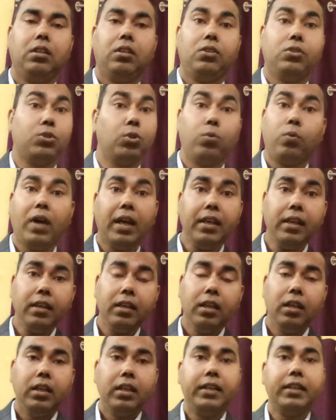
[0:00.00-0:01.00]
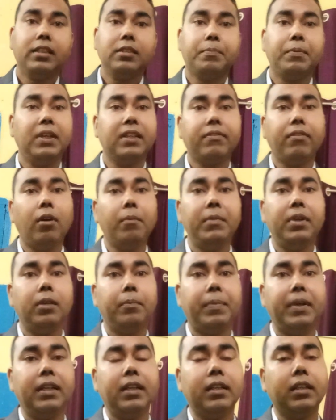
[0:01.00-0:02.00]
So why it is platform
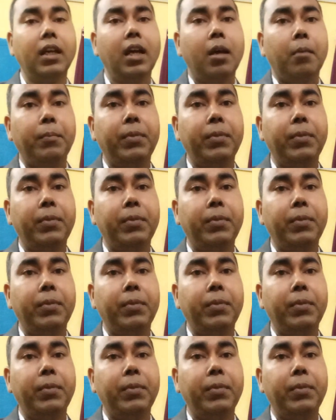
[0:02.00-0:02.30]
independent?